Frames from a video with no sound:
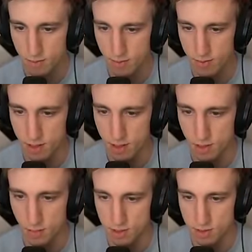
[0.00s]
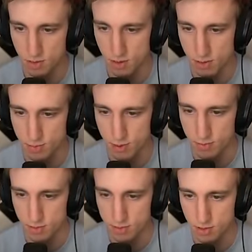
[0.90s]
Wait. No, one's so close, bro.
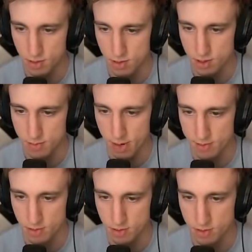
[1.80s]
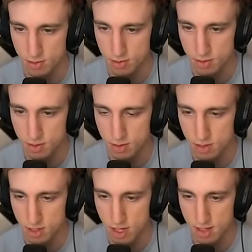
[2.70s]
One's so close. I promise you.
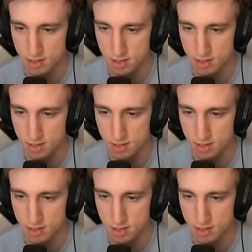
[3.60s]
Really? Yeah.